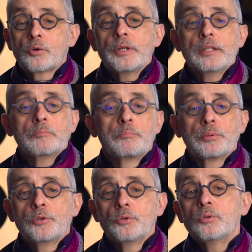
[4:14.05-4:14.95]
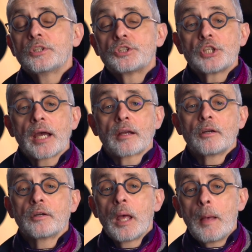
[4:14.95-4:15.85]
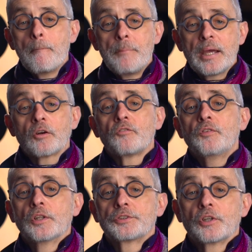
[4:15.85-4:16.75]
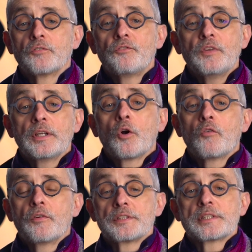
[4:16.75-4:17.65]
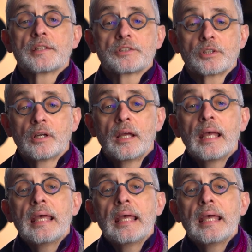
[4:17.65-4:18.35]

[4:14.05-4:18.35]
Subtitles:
green, blue, checkered Bayer filter fitted over the sensor,